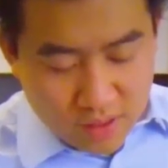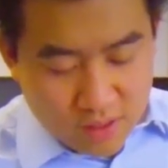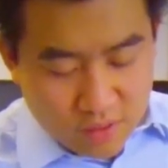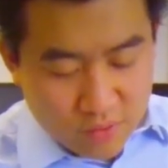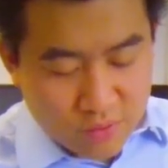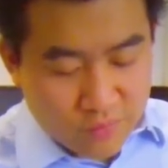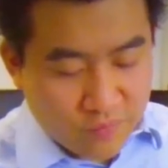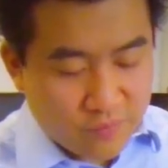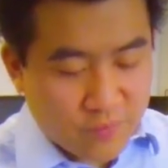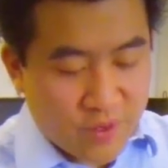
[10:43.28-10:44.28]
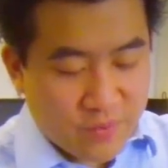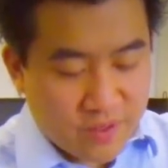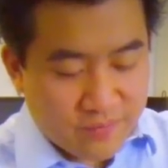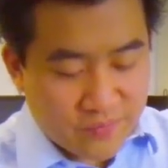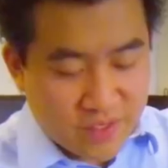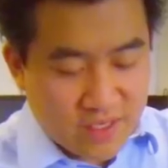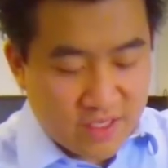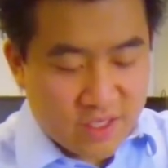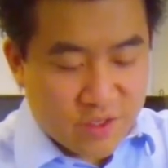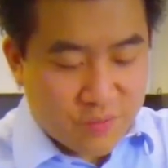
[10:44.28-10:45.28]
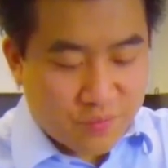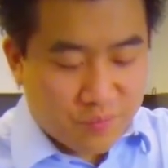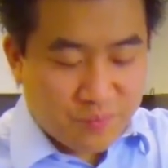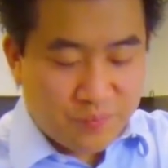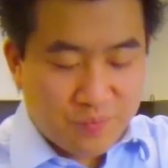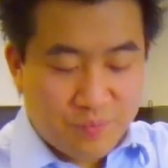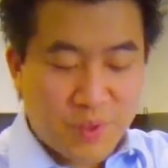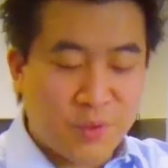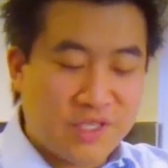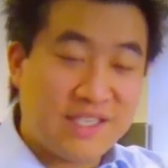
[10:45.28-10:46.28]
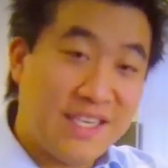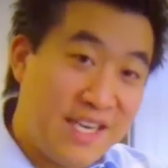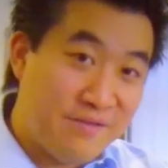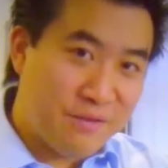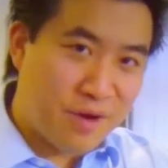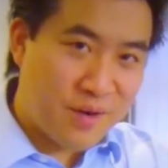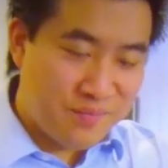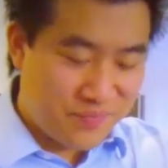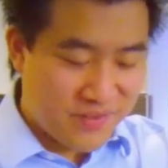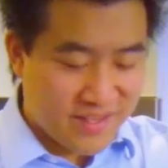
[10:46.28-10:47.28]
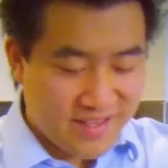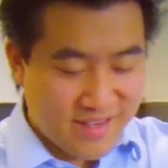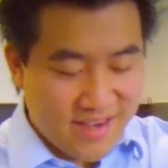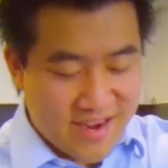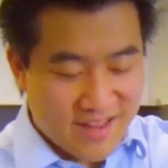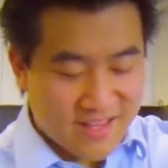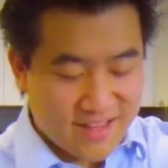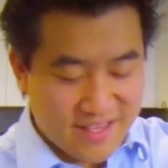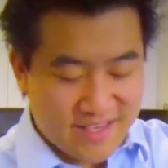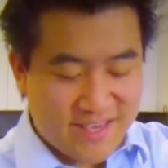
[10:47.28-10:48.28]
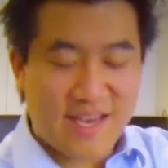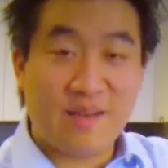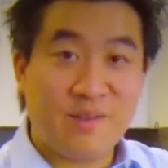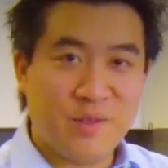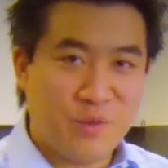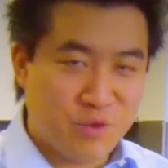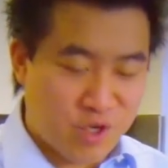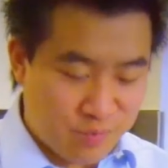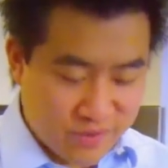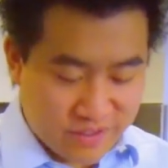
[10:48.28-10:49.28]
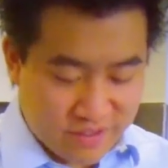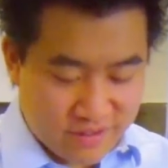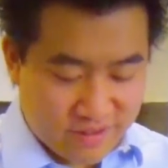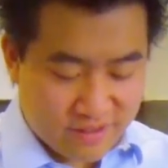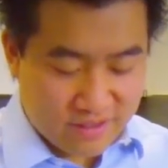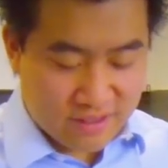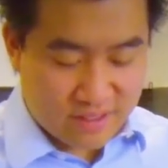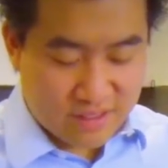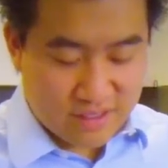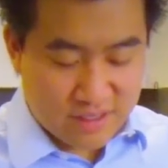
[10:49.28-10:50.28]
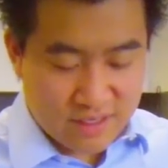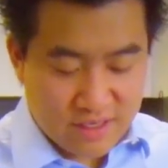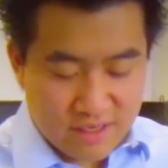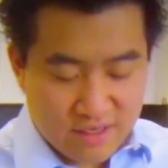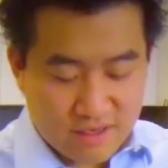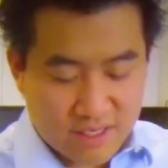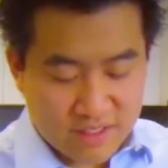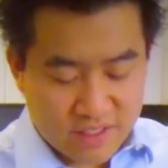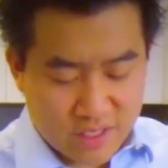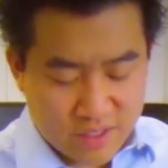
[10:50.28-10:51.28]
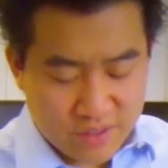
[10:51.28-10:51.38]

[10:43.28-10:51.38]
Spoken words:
Oh, wait a minute. You pull this lever up and then the capsule drops like so.